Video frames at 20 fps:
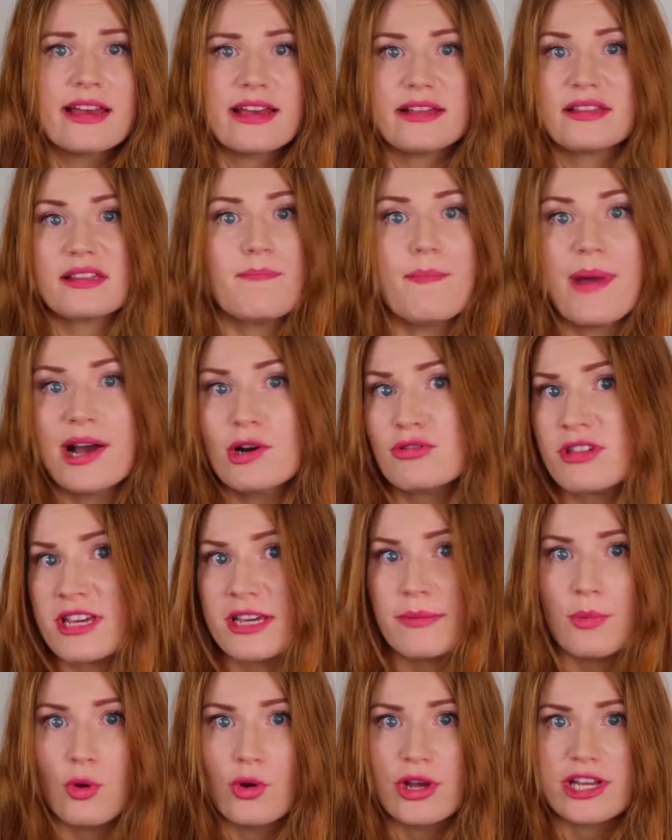its
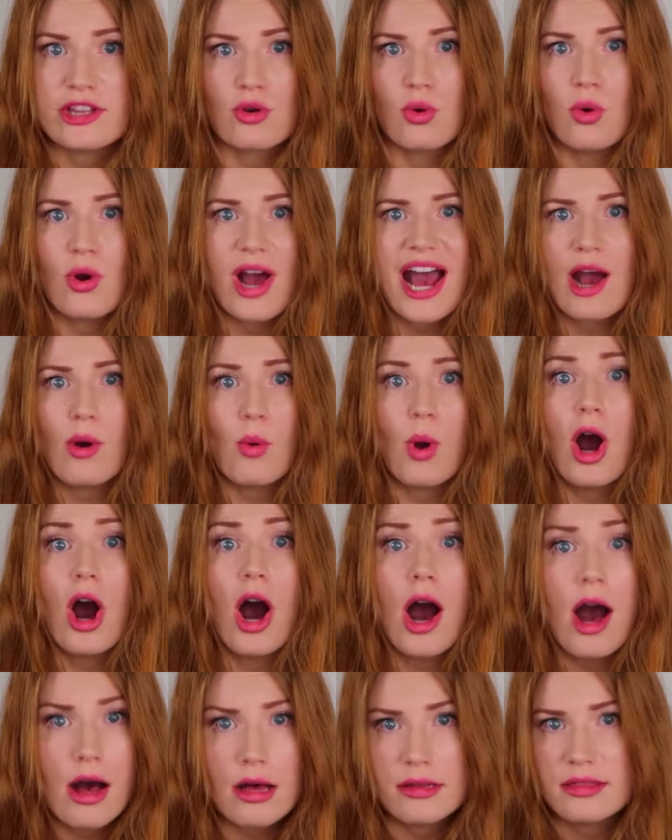melting point or how
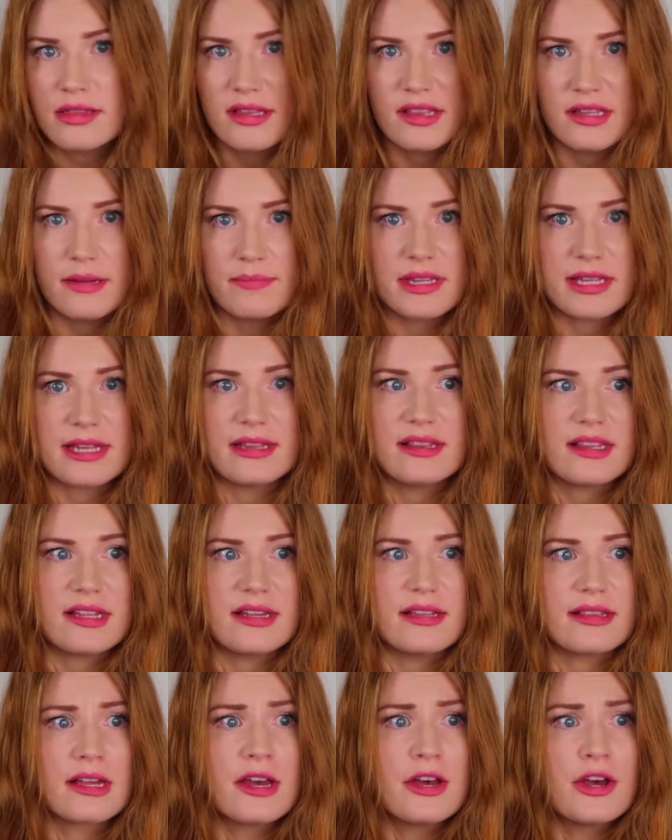hard the substance
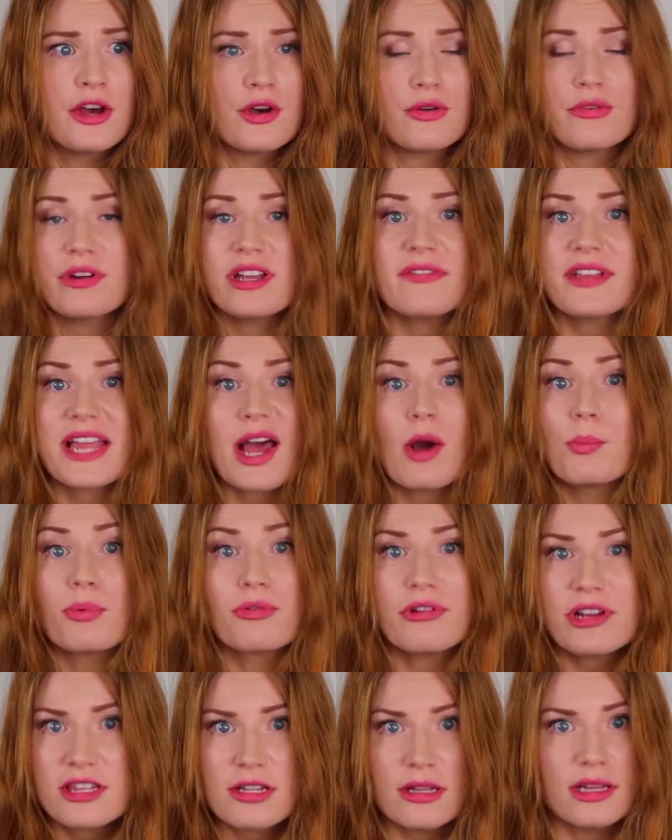is or even how
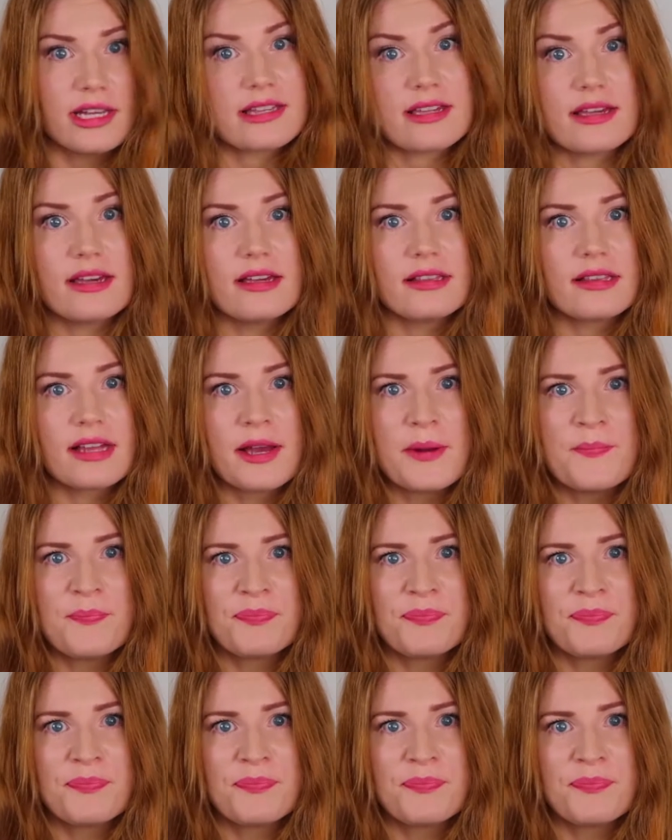brittle it is.